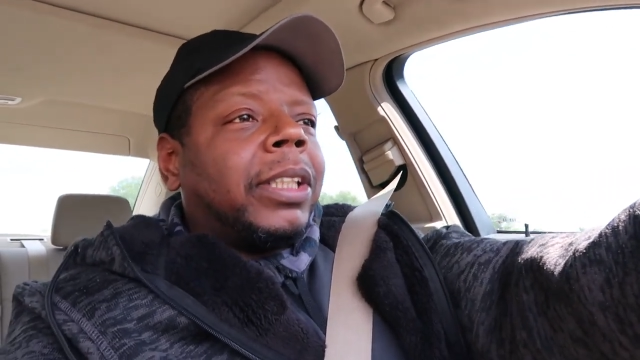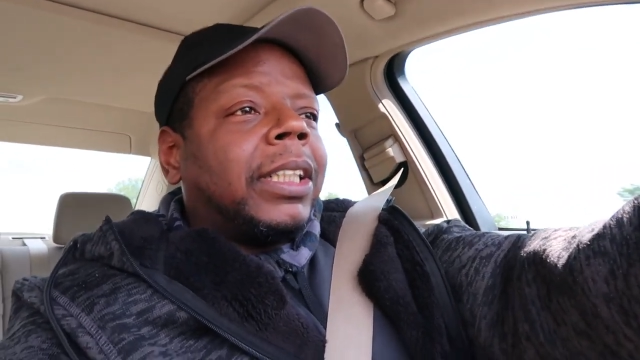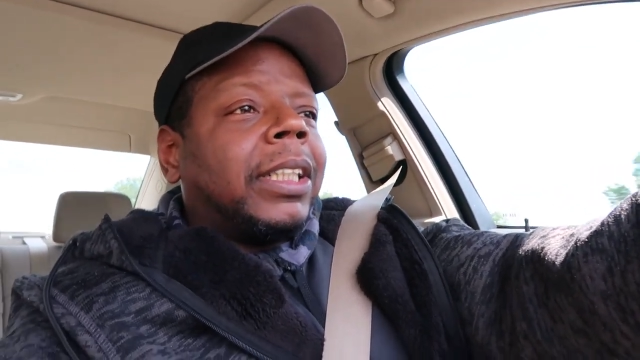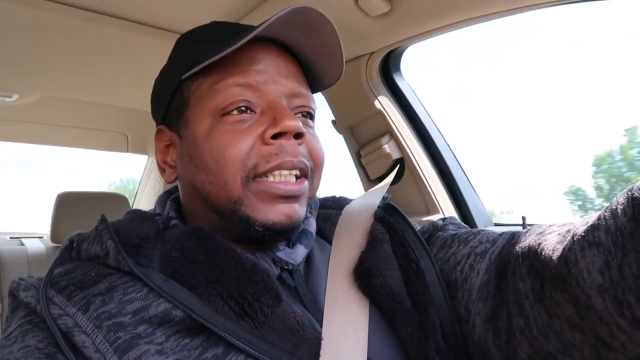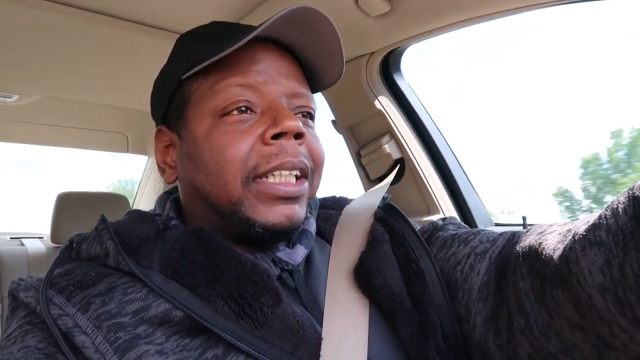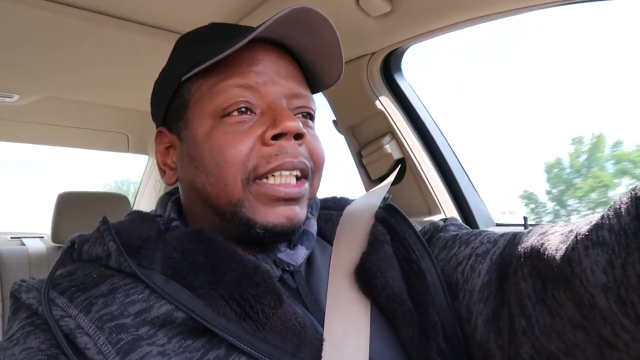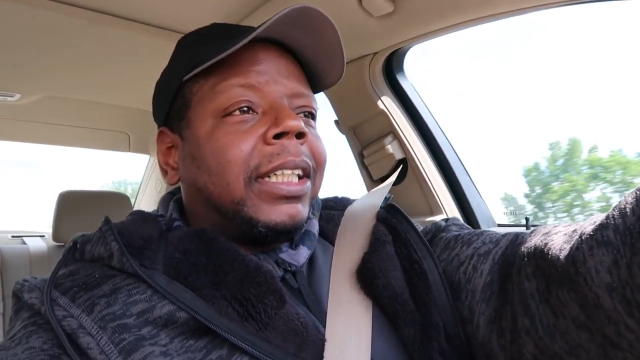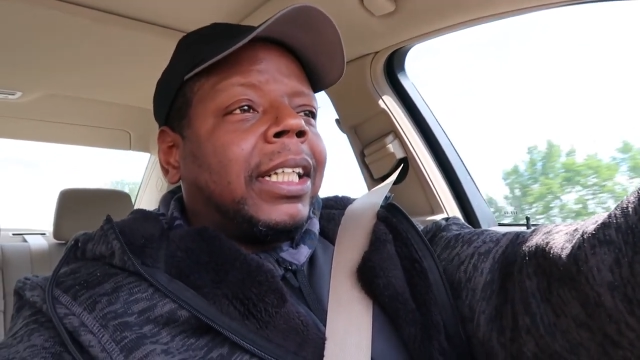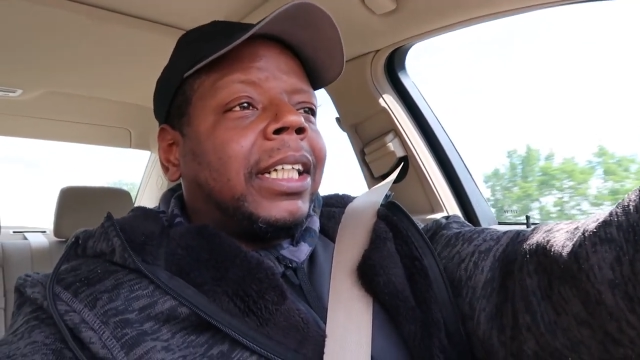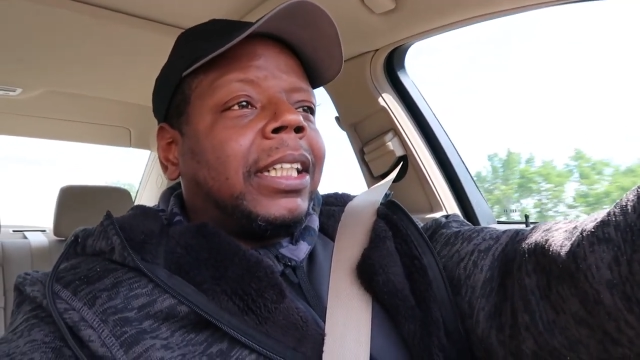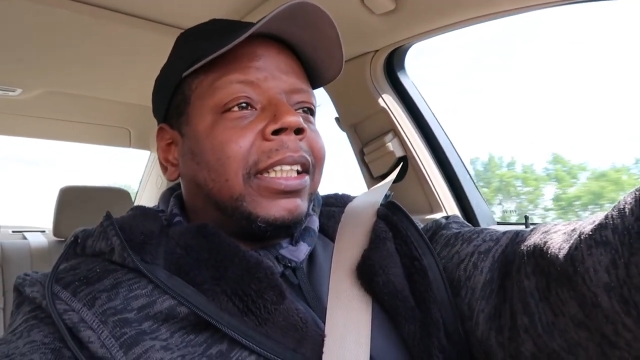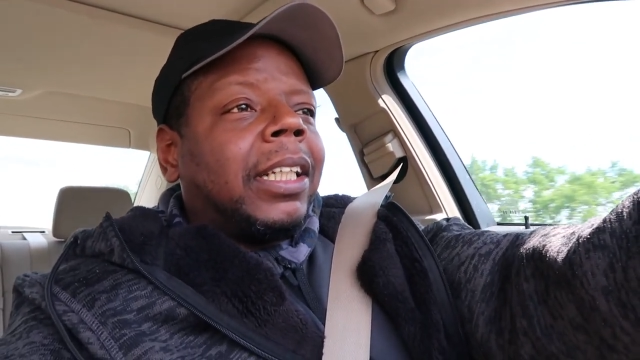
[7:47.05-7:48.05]
just seeing
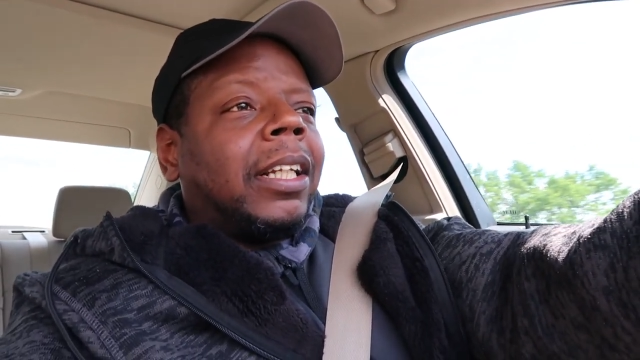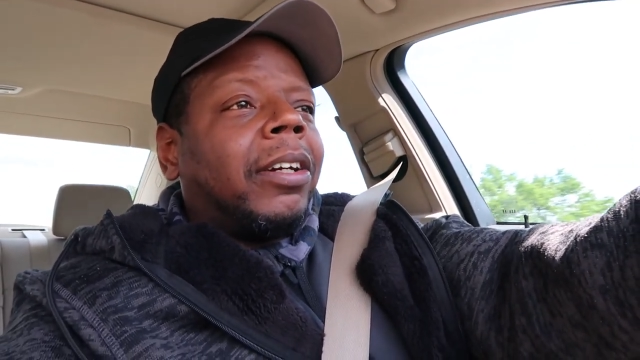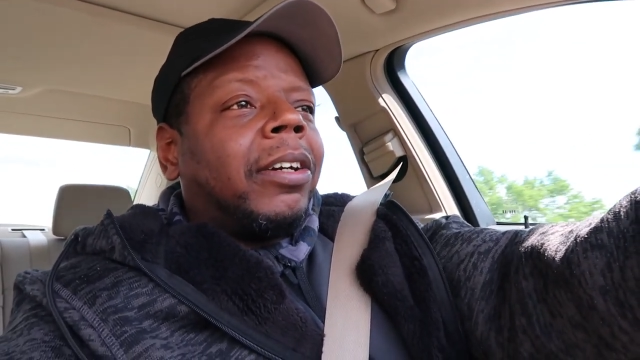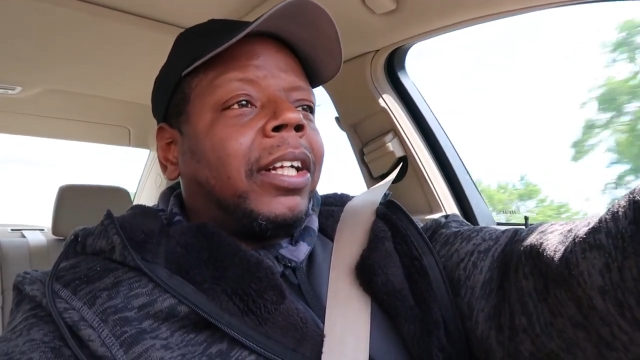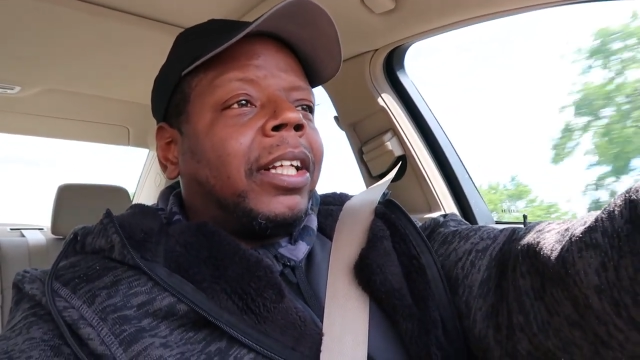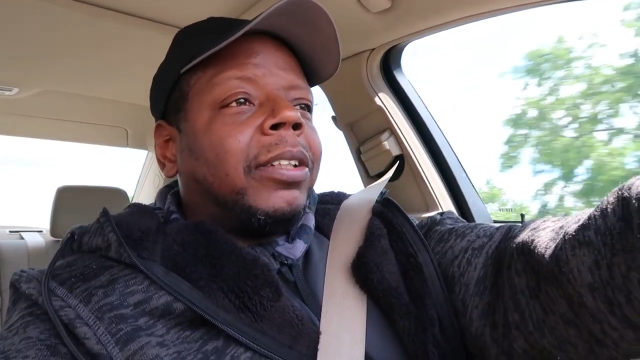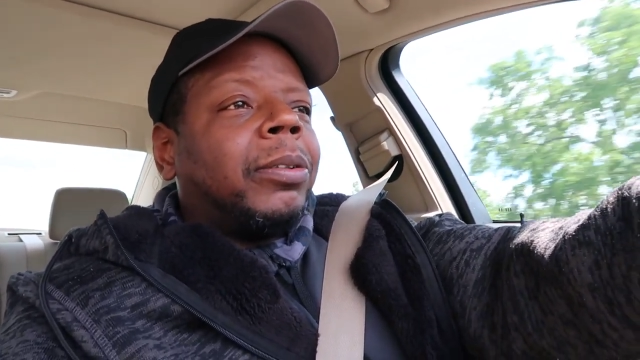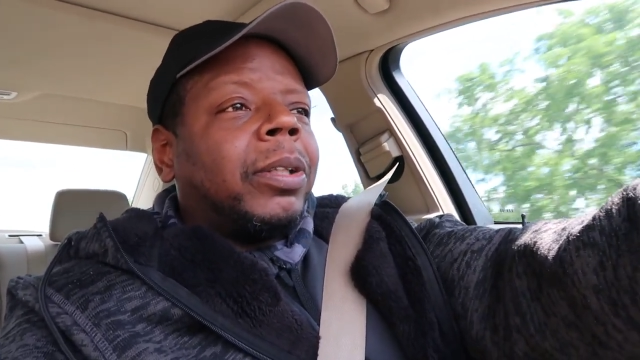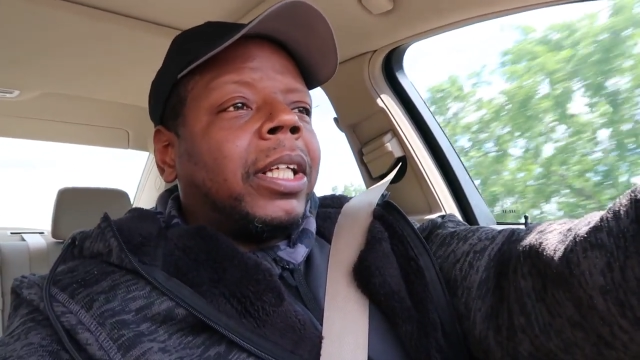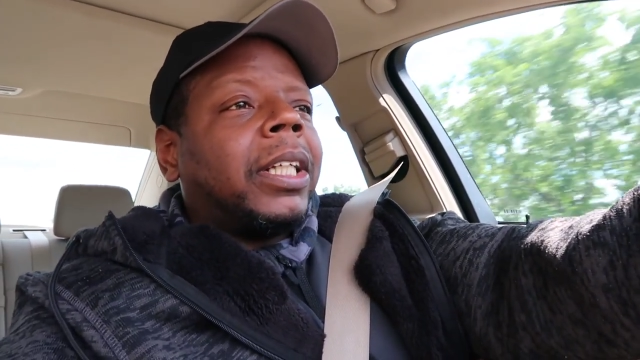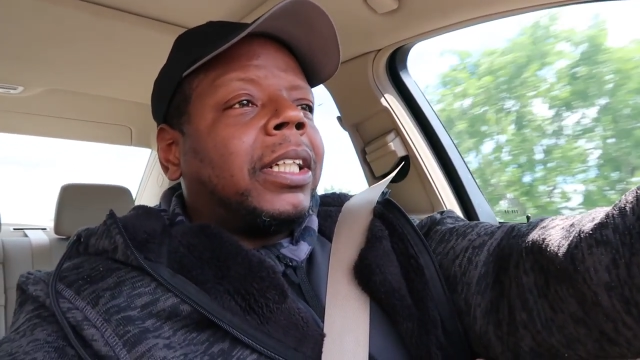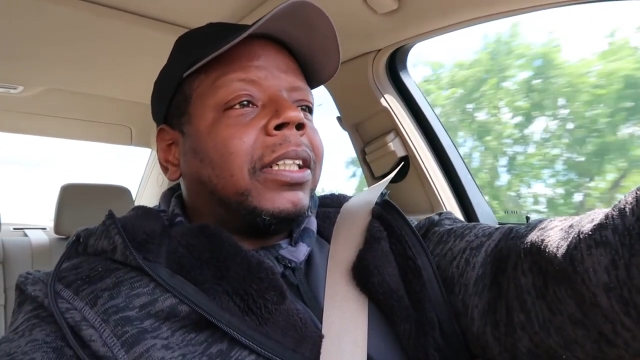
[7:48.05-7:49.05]
things and learning new
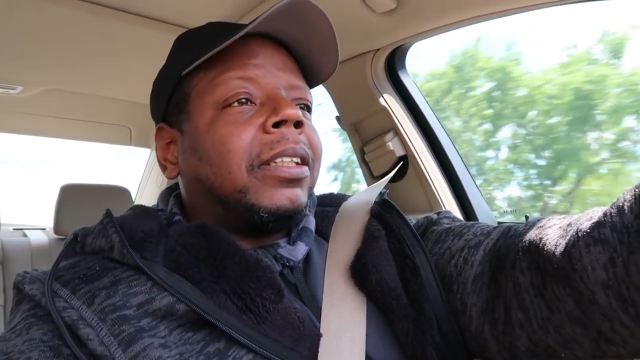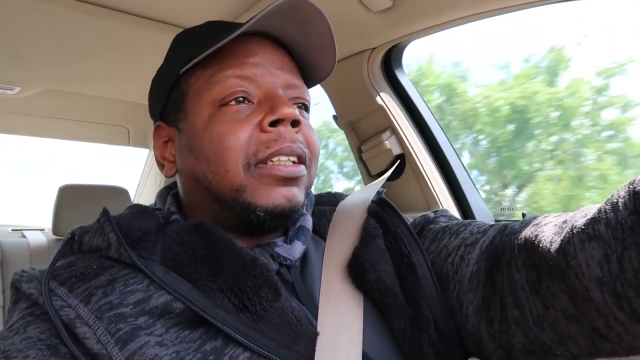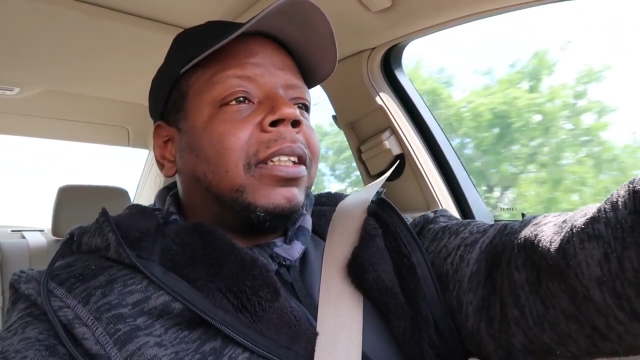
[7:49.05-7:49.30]
things.